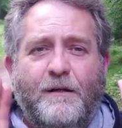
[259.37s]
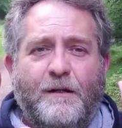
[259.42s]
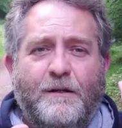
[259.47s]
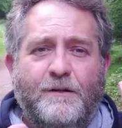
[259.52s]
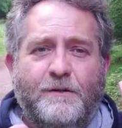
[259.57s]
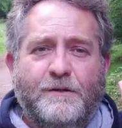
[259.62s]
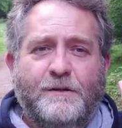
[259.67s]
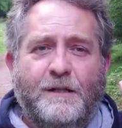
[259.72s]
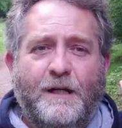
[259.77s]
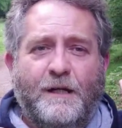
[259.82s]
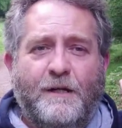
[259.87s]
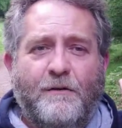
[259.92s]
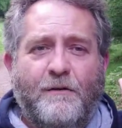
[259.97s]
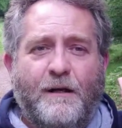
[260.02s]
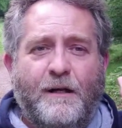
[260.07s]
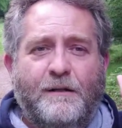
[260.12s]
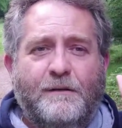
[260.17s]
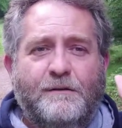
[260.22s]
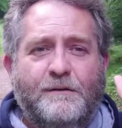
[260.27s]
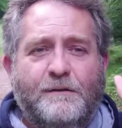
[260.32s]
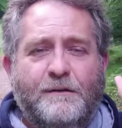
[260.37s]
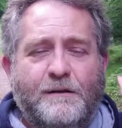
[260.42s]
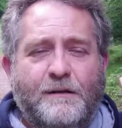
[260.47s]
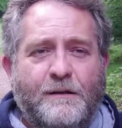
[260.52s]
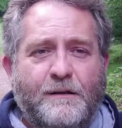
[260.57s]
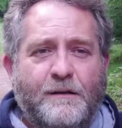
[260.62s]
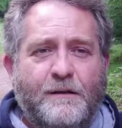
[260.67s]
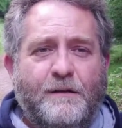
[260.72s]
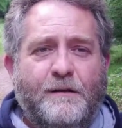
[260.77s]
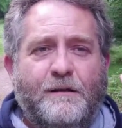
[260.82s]
You just take your hand
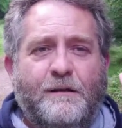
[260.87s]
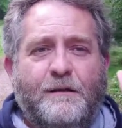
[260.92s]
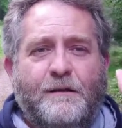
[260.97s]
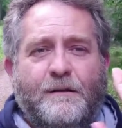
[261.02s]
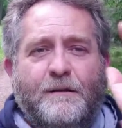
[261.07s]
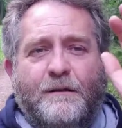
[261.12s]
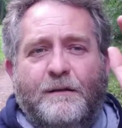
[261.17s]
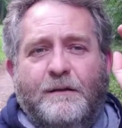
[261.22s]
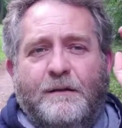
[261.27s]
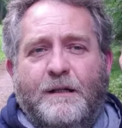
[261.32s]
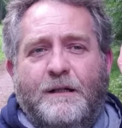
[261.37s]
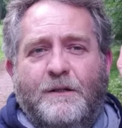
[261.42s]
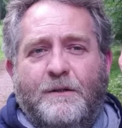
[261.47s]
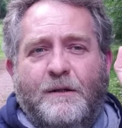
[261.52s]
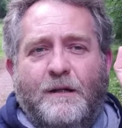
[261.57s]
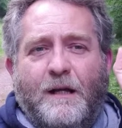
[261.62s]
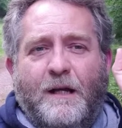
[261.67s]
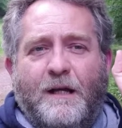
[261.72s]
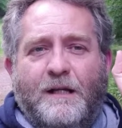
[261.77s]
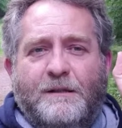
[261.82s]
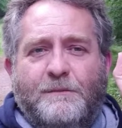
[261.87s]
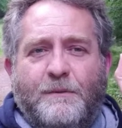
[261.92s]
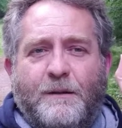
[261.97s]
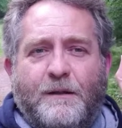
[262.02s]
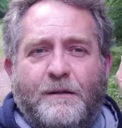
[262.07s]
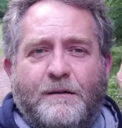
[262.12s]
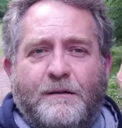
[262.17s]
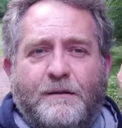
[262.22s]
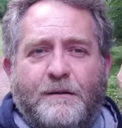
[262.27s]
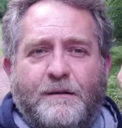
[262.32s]
and you clasp it.